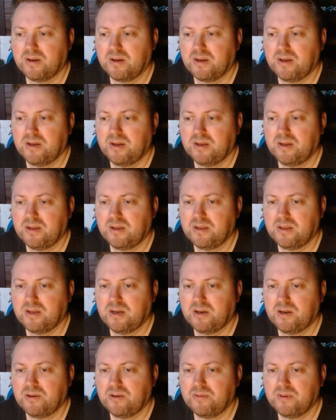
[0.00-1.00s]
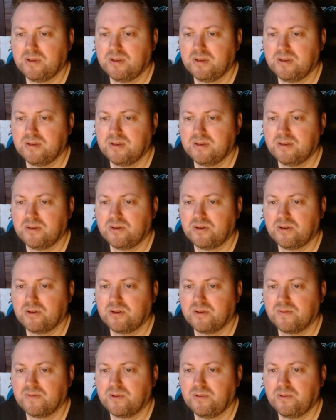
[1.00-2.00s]
And now with this sort
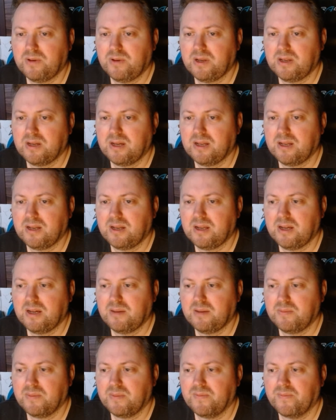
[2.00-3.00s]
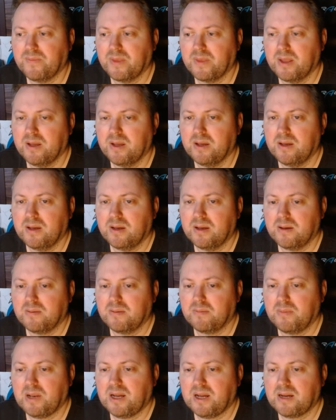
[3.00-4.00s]
of queen endgame,
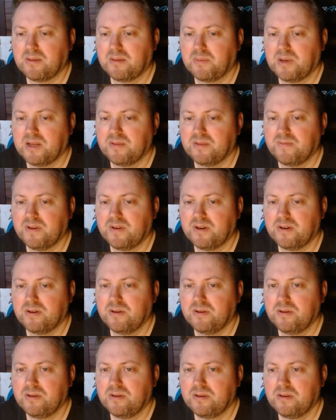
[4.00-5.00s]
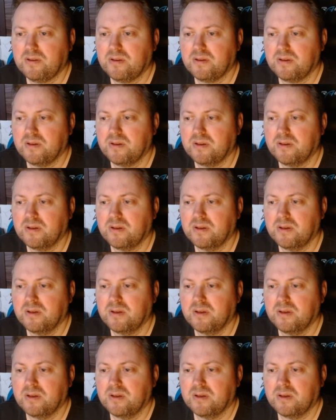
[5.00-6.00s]
black played very good.
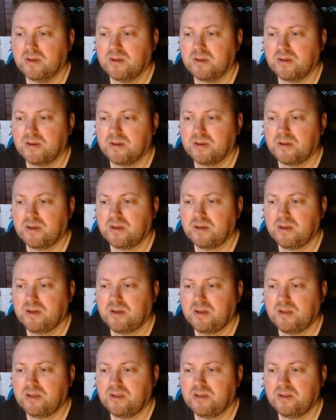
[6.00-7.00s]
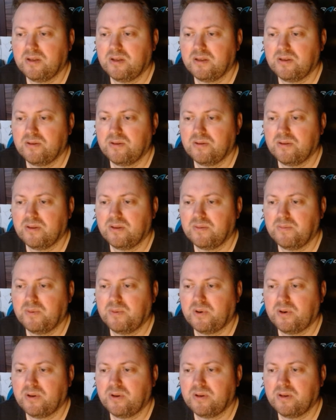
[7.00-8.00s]
Yeah, he didn't took the
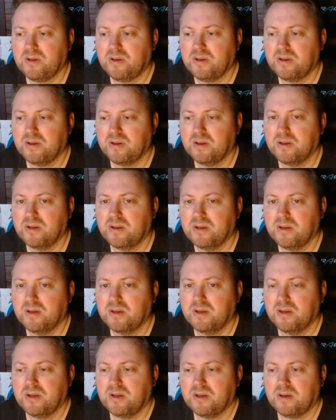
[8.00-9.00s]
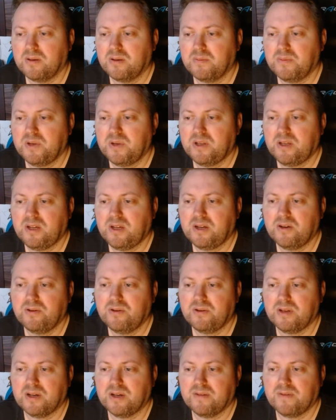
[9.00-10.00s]
pawn, but he
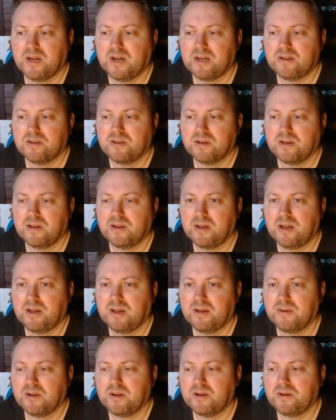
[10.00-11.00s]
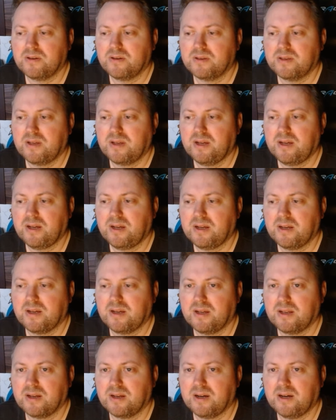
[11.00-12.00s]
could have actually, because king
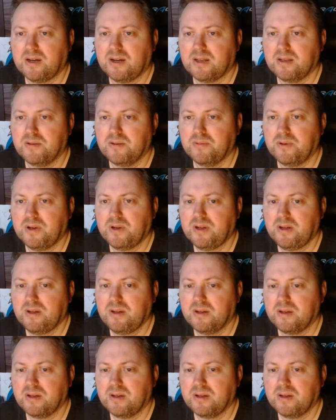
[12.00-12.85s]
can hide away.